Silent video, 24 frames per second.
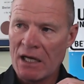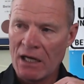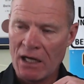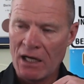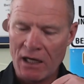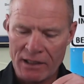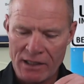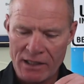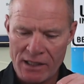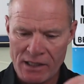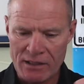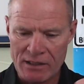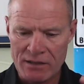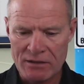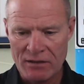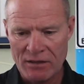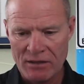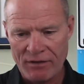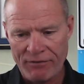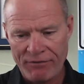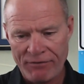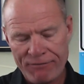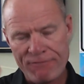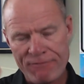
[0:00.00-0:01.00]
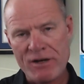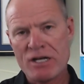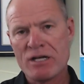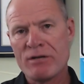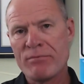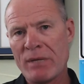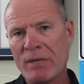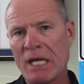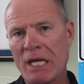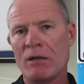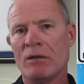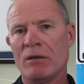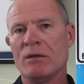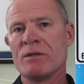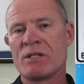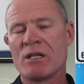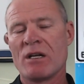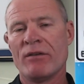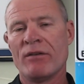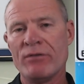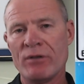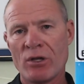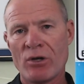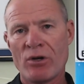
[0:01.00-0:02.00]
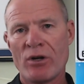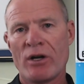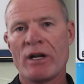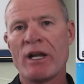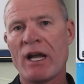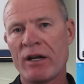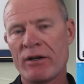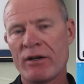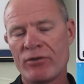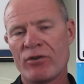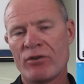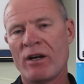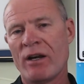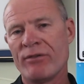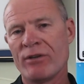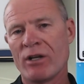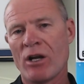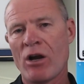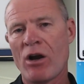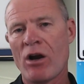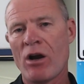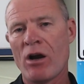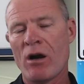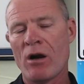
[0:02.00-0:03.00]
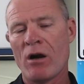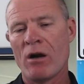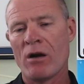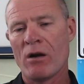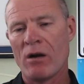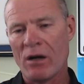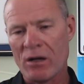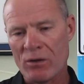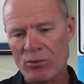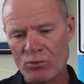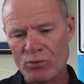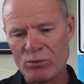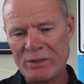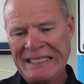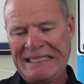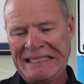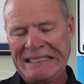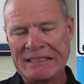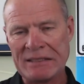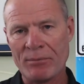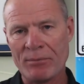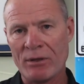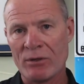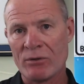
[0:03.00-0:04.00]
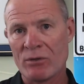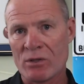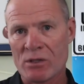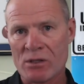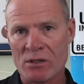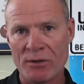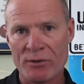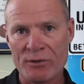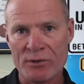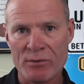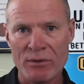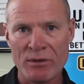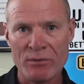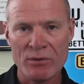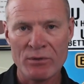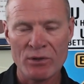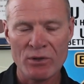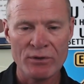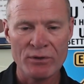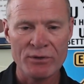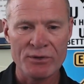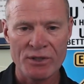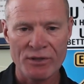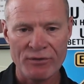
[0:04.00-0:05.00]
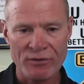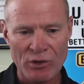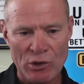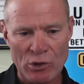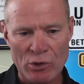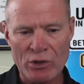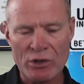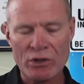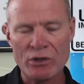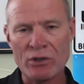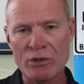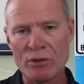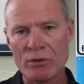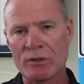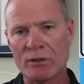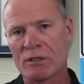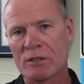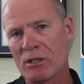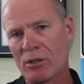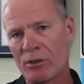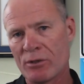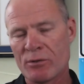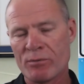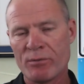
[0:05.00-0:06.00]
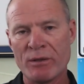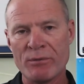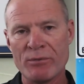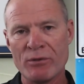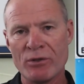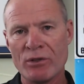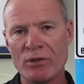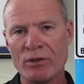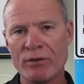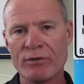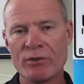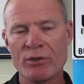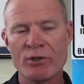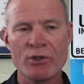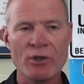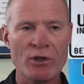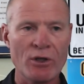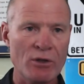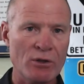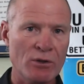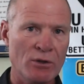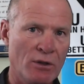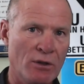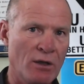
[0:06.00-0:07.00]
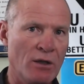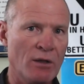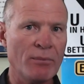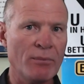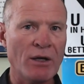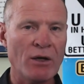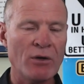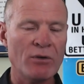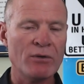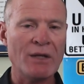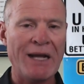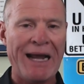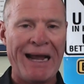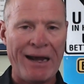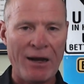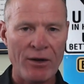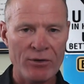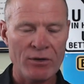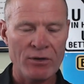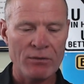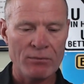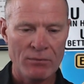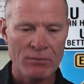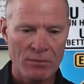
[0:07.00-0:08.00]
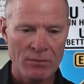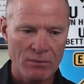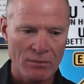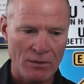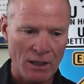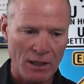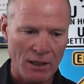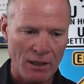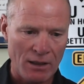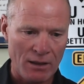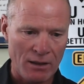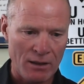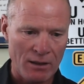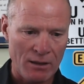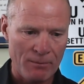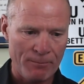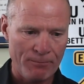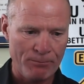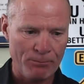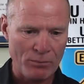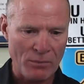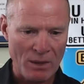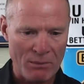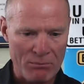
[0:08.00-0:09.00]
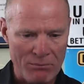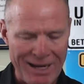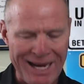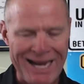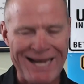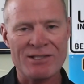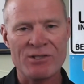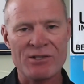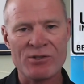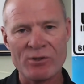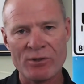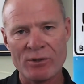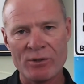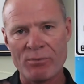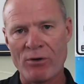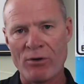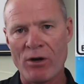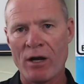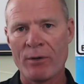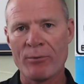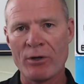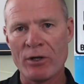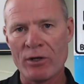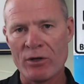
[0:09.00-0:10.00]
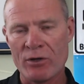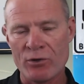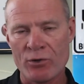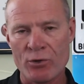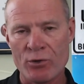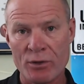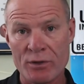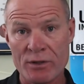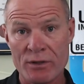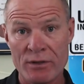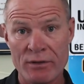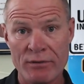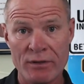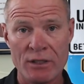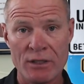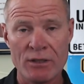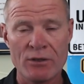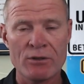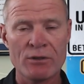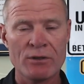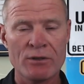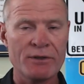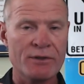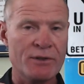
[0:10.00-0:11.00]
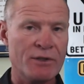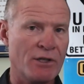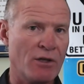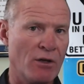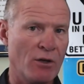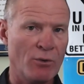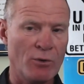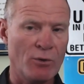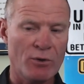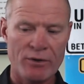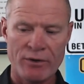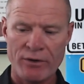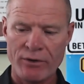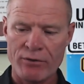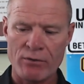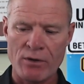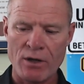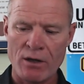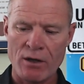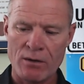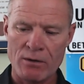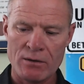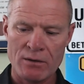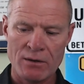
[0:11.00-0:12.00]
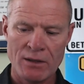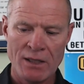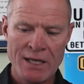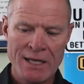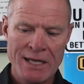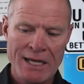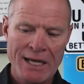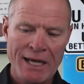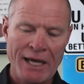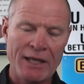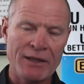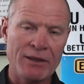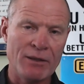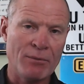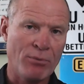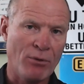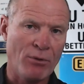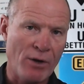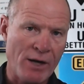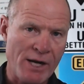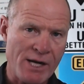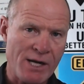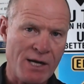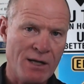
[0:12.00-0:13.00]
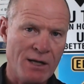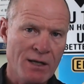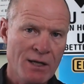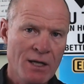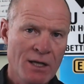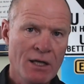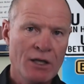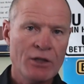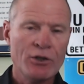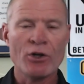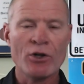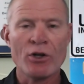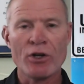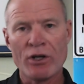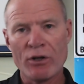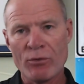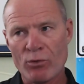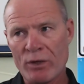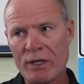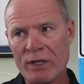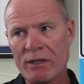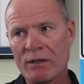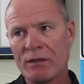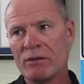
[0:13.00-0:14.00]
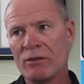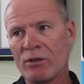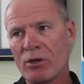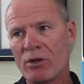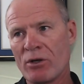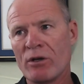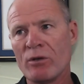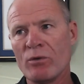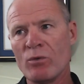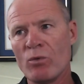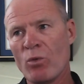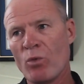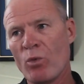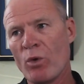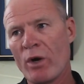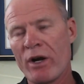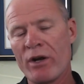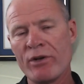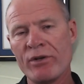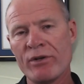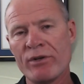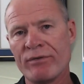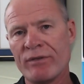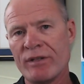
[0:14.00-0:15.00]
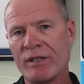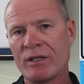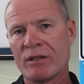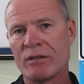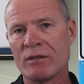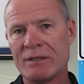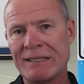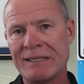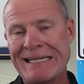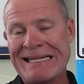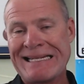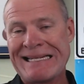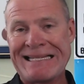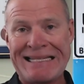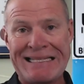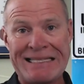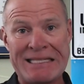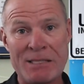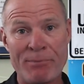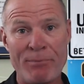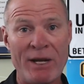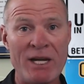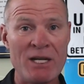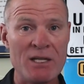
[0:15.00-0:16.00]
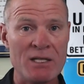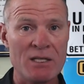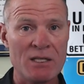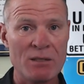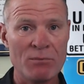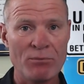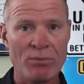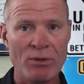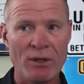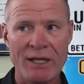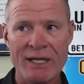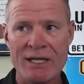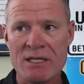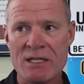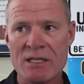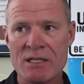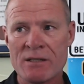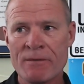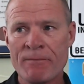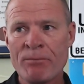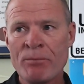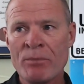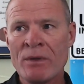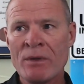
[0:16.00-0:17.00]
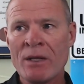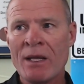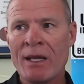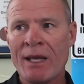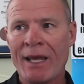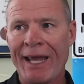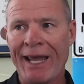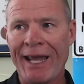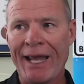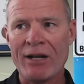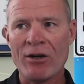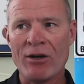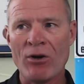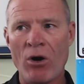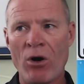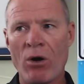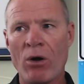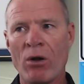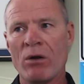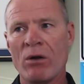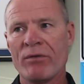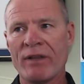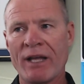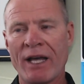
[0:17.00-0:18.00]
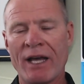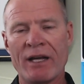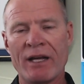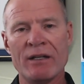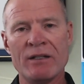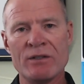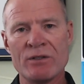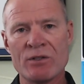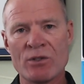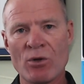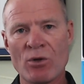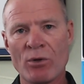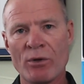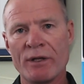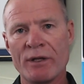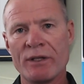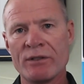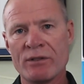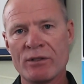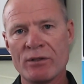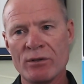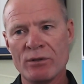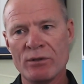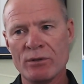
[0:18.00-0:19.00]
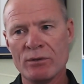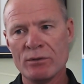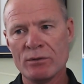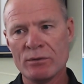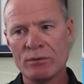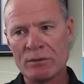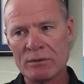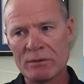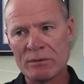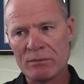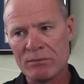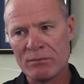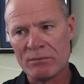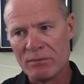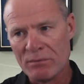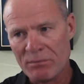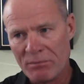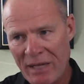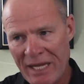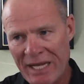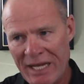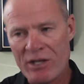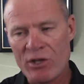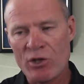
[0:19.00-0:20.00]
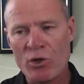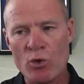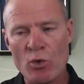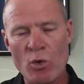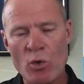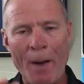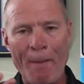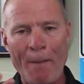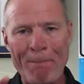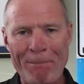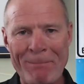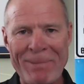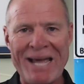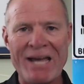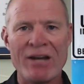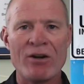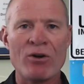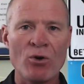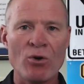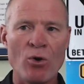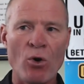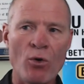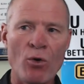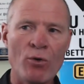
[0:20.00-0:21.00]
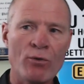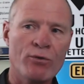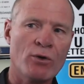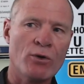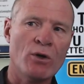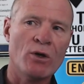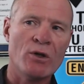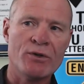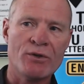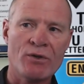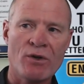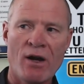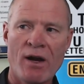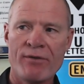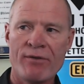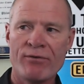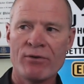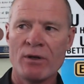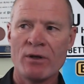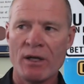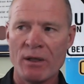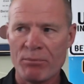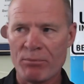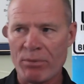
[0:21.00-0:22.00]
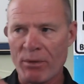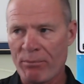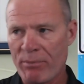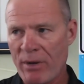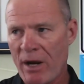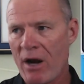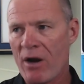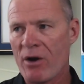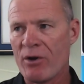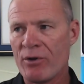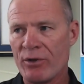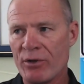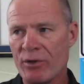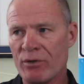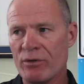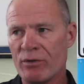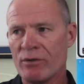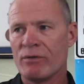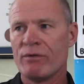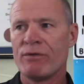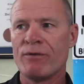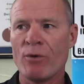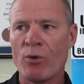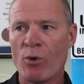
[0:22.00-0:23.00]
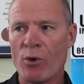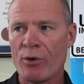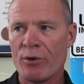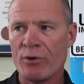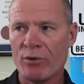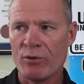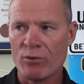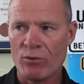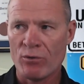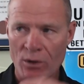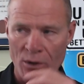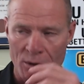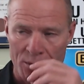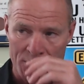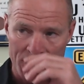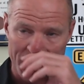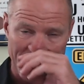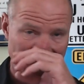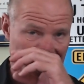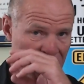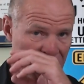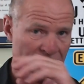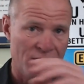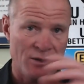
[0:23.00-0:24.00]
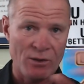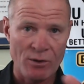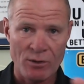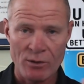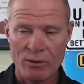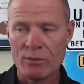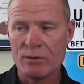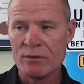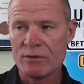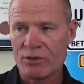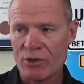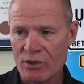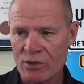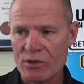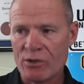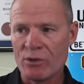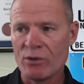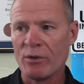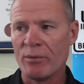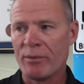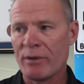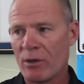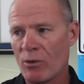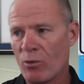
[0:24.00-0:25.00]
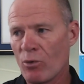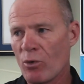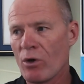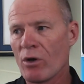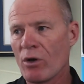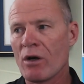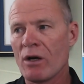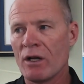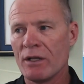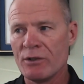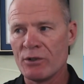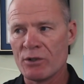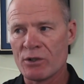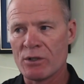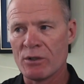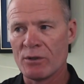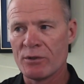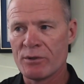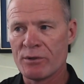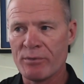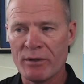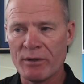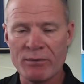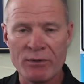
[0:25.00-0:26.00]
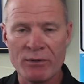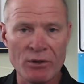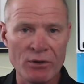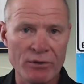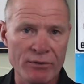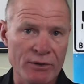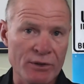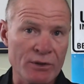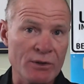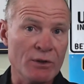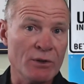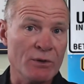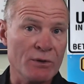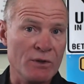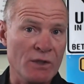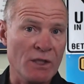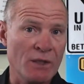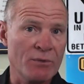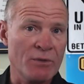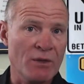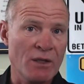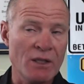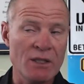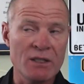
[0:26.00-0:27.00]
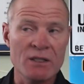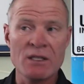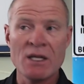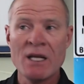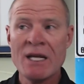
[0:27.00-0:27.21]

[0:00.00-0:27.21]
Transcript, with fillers: King, the fundamentals of learning how to drive a car are really about the slow speed maneuvers. If you can do the slow speed maneuvers, you're going to learn about how to master the primary controls of the vehicle, the steering wheel, the throttle, and the brake. You're going to learn where your vehicle is in space and place, and all of that is going to make you a better overall driver and prepare you for your road test. So just do a bit of work on your slow speed maneuvers and those types of things,